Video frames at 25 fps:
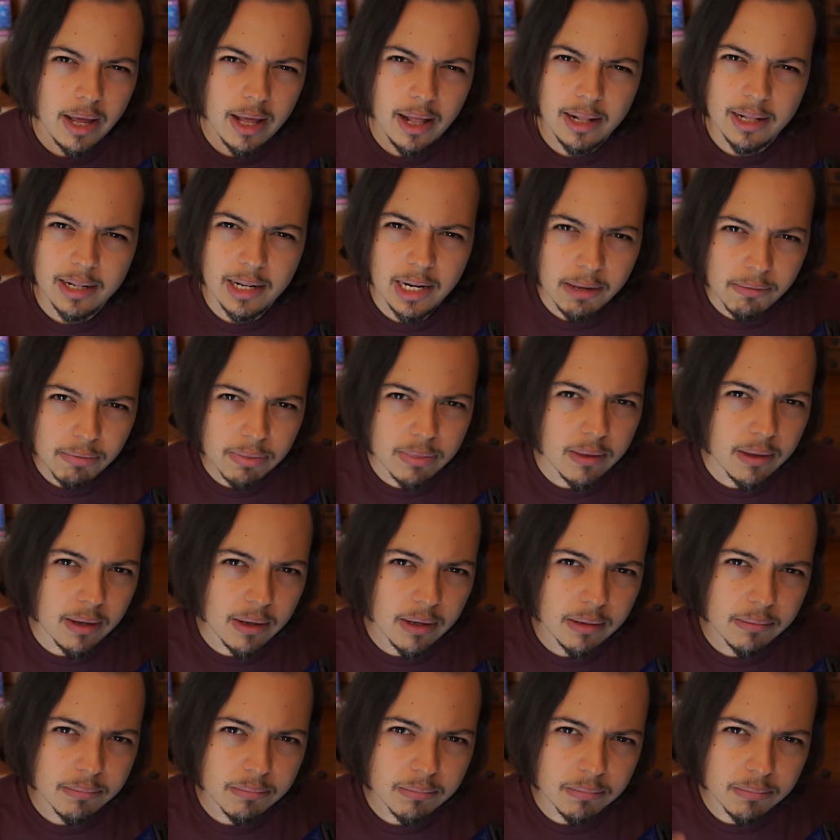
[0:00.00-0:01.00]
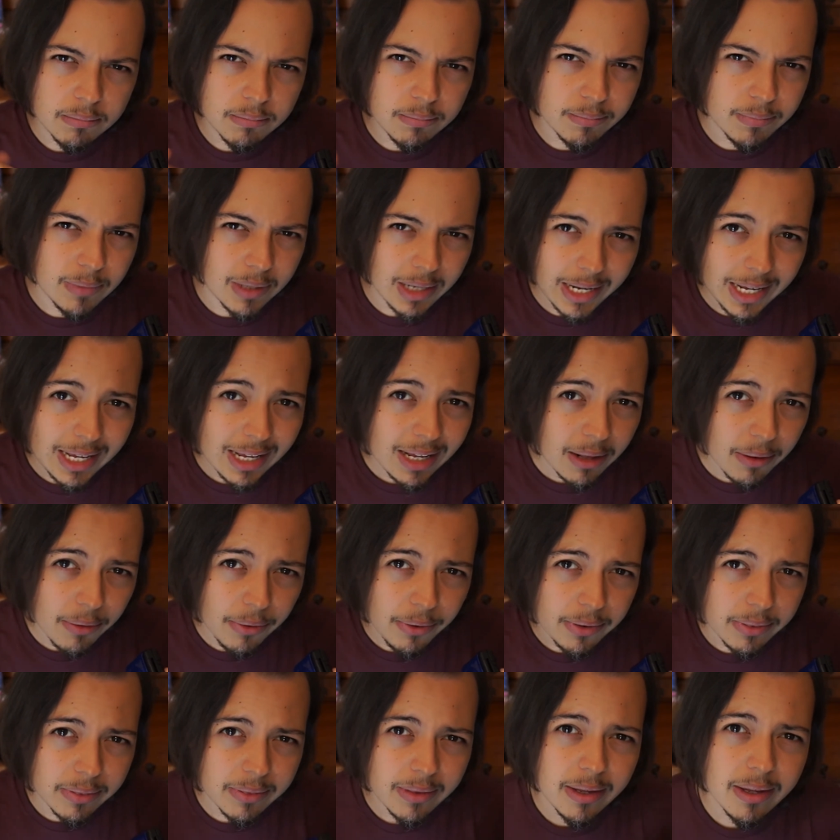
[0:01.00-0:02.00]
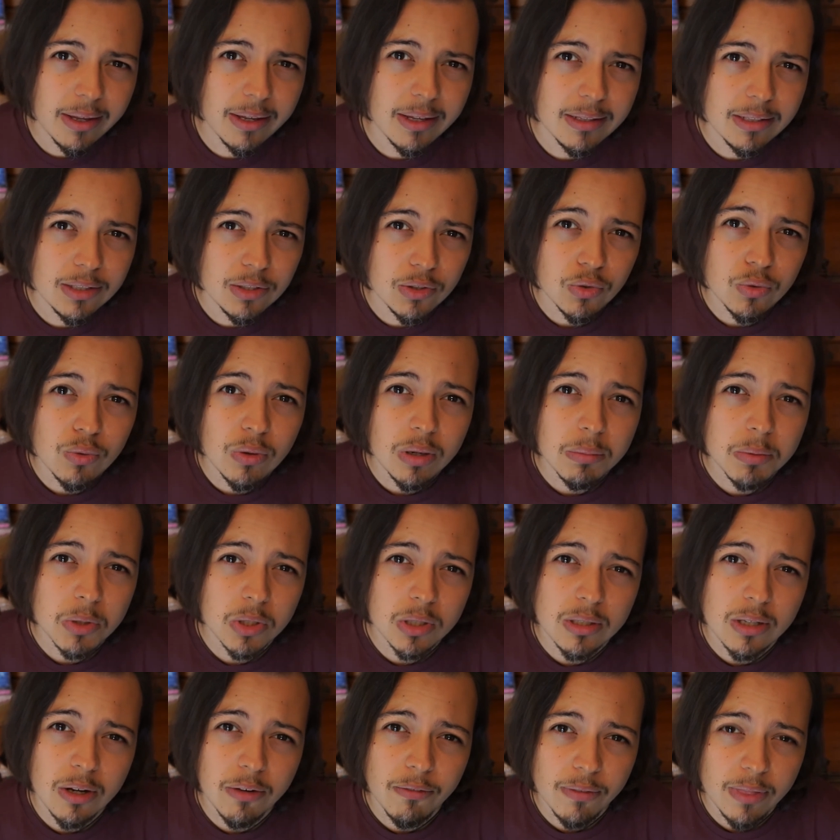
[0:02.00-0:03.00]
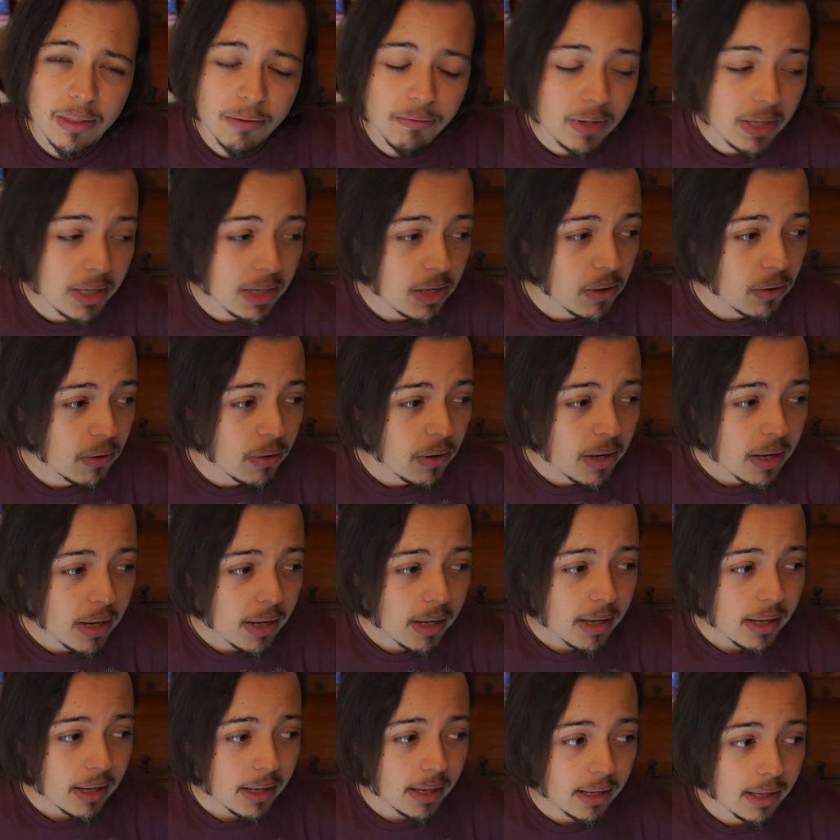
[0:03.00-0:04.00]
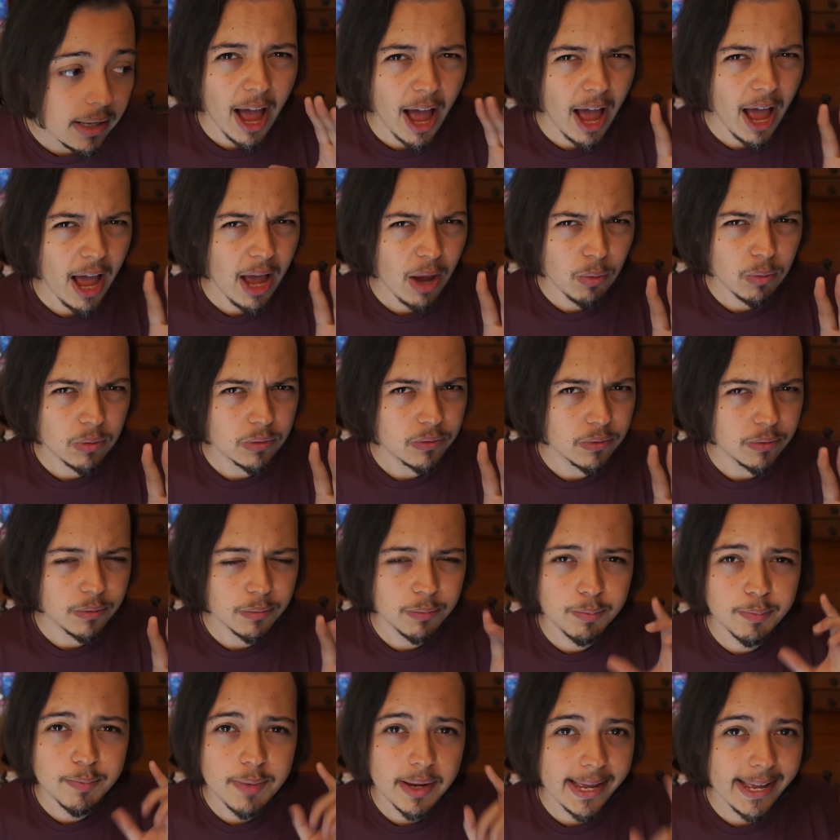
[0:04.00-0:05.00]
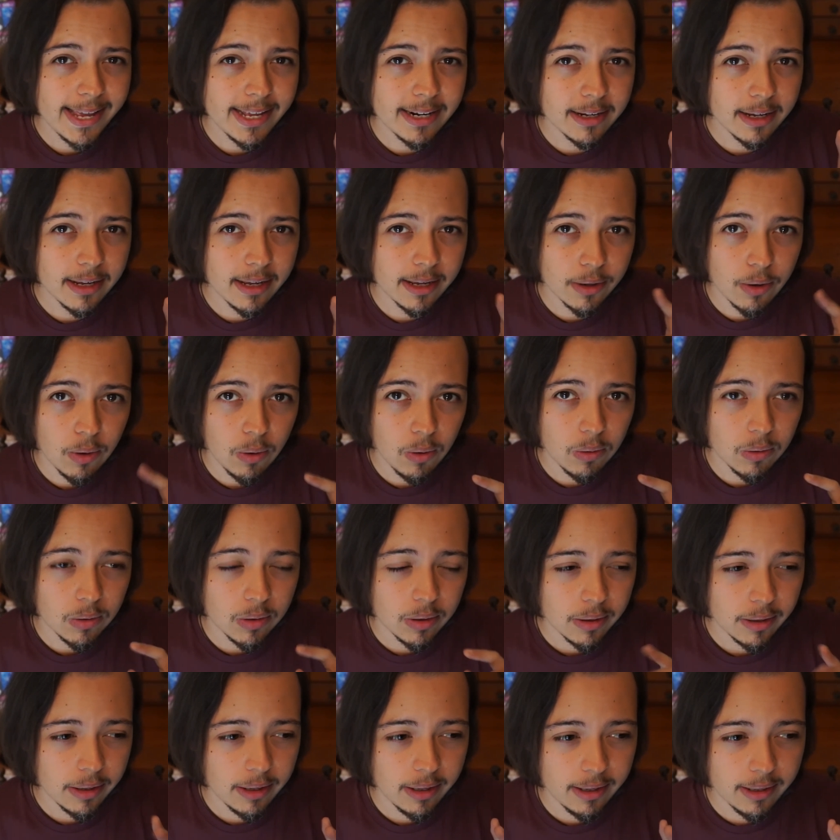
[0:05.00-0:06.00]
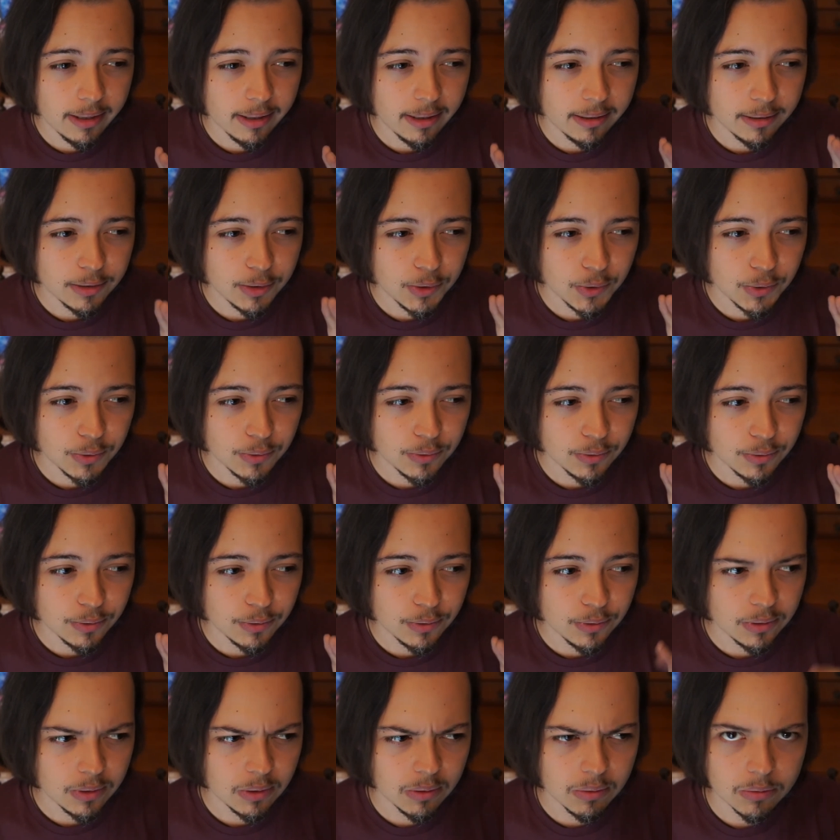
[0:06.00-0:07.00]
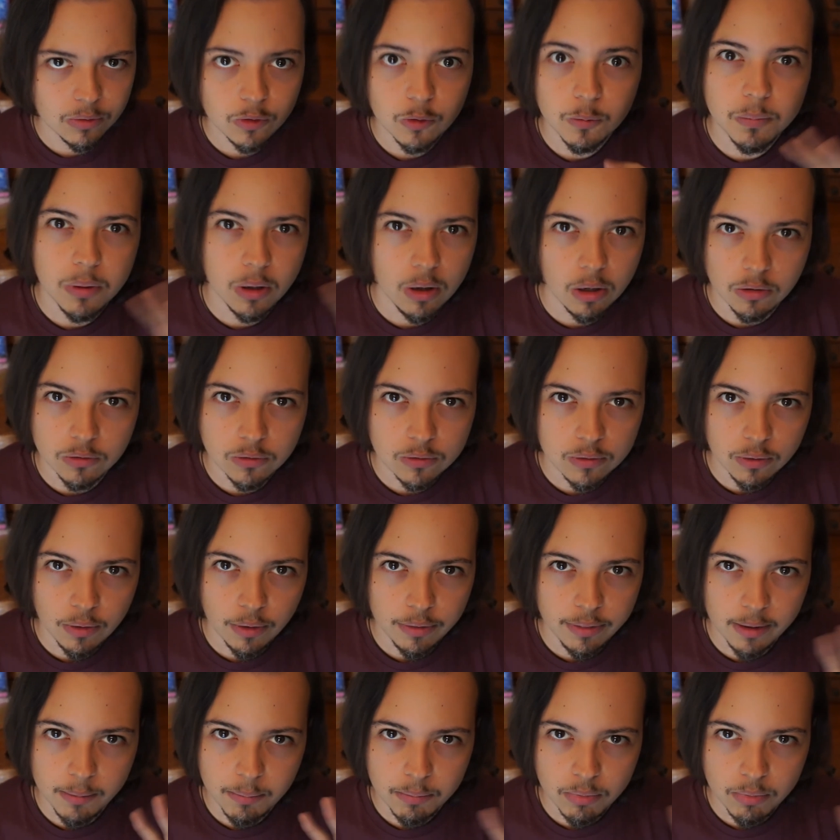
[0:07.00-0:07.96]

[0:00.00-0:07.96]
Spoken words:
I'll leave the link in the description of the video. I wasn't paid at all to sponsor their